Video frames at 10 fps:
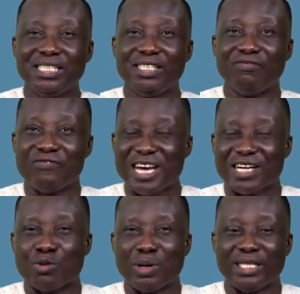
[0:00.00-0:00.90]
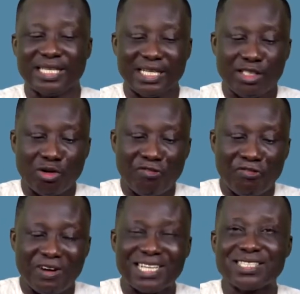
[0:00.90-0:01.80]
very well, then your
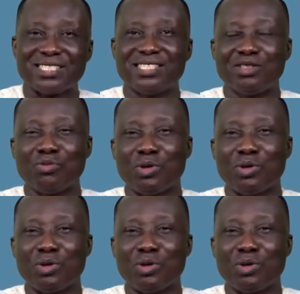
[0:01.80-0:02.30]
fat will